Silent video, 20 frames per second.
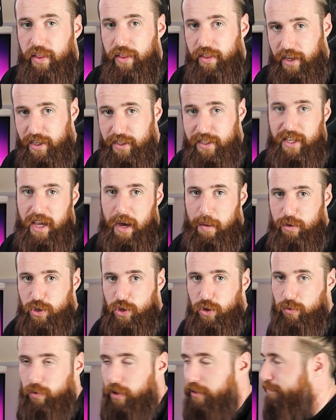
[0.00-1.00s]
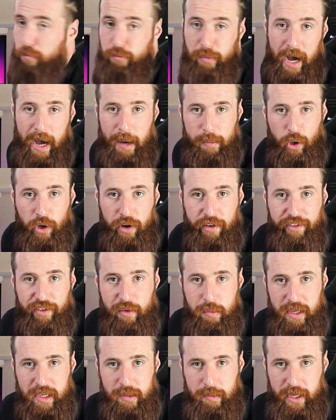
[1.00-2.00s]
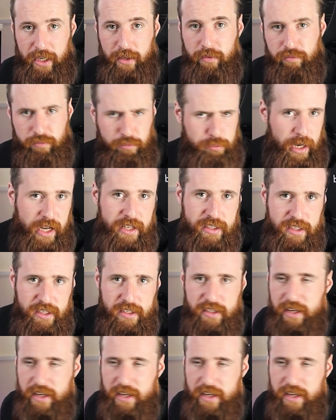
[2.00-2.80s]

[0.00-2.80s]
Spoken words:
That's the Amazon one, but I bought it from eBay, but it's the